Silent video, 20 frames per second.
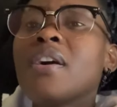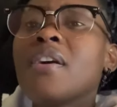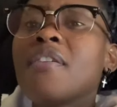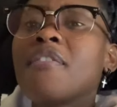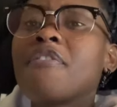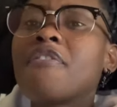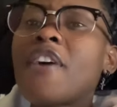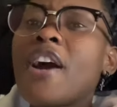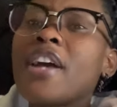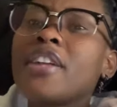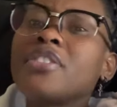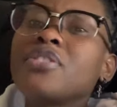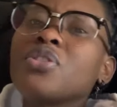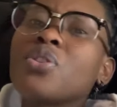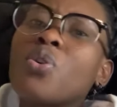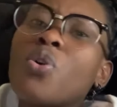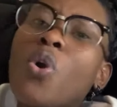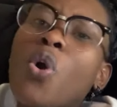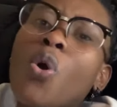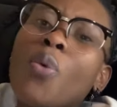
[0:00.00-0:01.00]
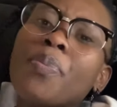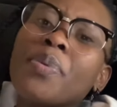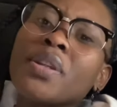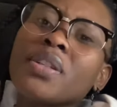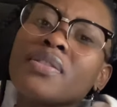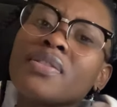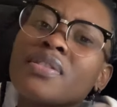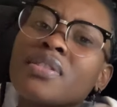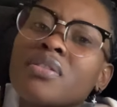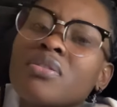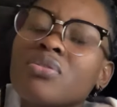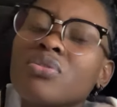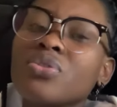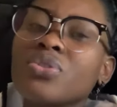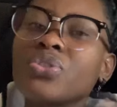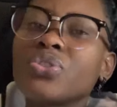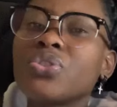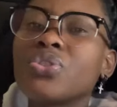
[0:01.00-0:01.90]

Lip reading: Find your coping skills.